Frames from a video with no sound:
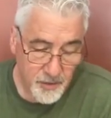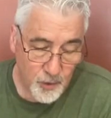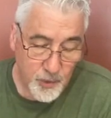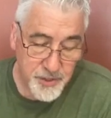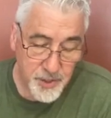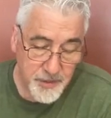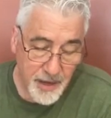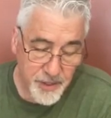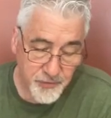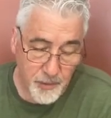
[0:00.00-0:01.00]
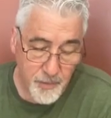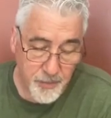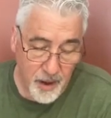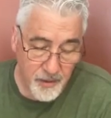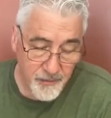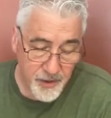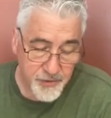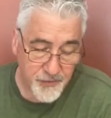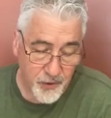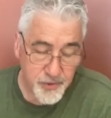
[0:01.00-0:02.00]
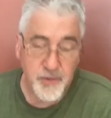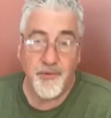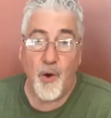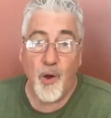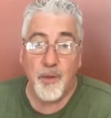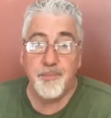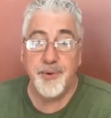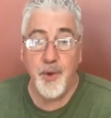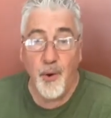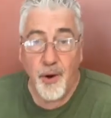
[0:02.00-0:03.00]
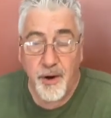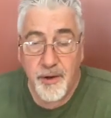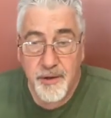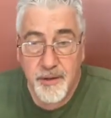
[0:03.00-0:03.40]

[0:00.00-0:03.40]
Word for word: The wisdom that is from above is, first of all, pure.